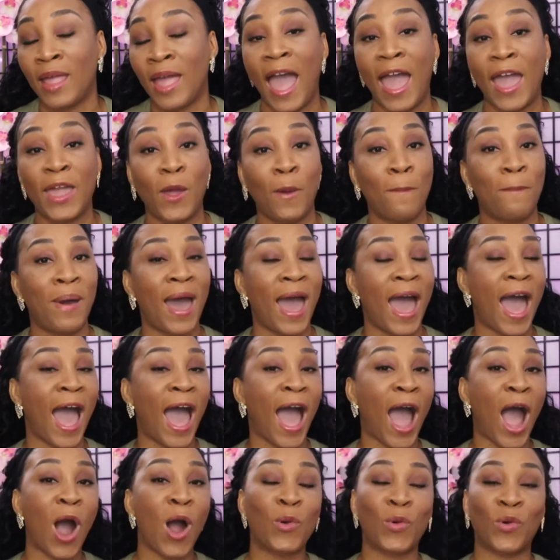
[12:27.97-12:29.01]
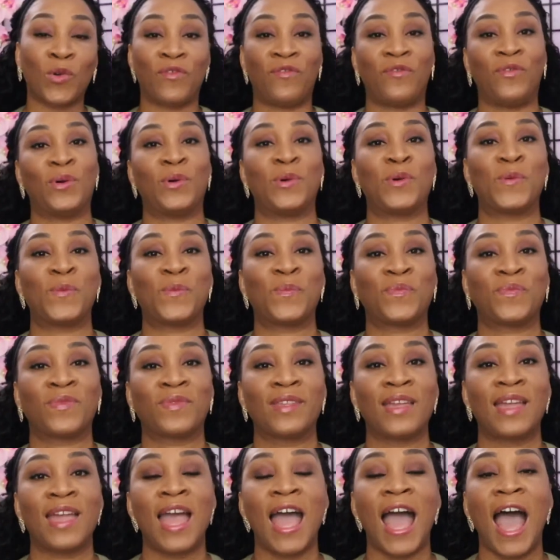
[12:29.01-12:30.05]
I am powerful.
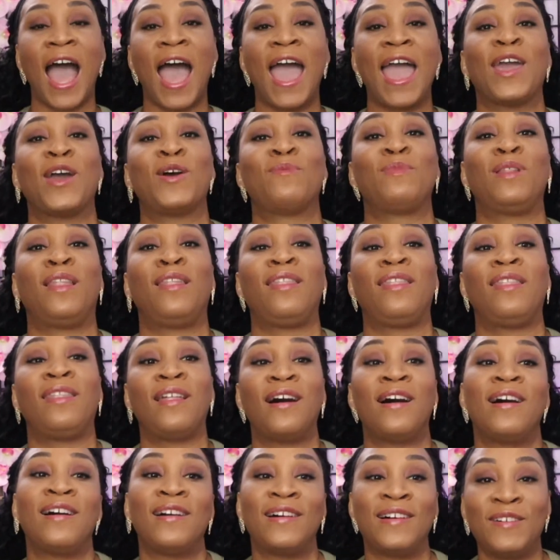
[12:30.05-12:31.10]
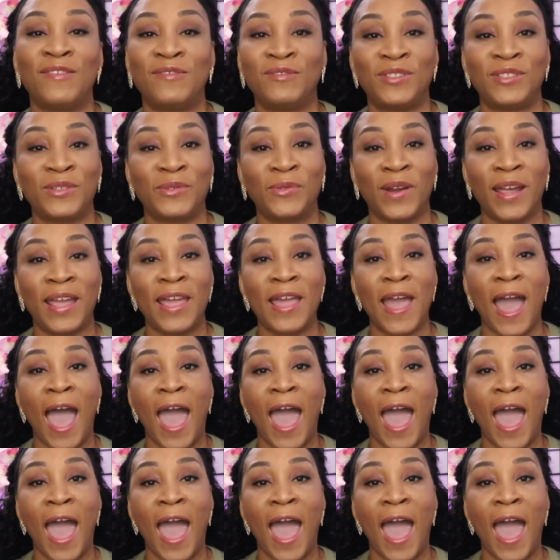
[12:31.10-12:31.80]
I am loved, right?